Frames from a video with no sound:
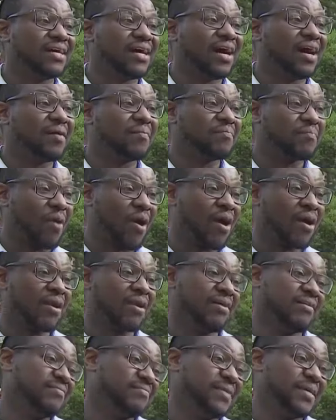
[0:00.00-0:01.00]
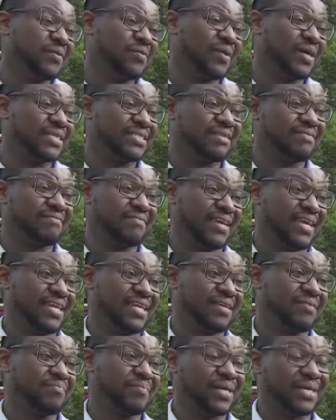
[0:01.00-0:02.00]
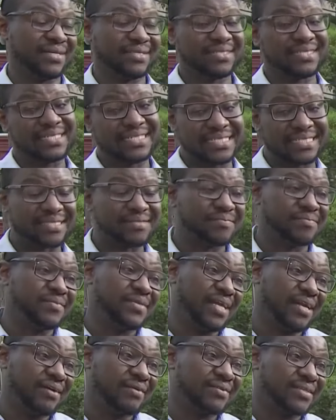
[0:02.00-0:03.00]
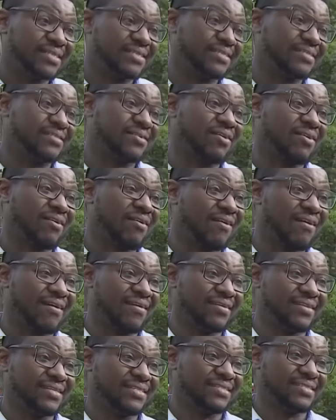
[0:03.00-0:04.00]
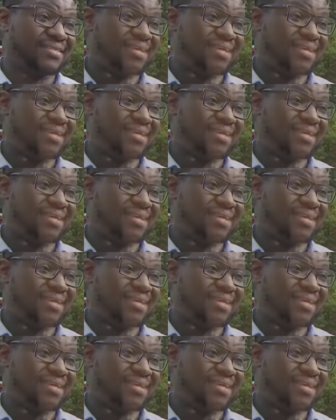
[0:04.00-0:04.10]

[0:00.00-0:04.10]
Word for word: a part of me was invaded because this is, you know, this is our car. This is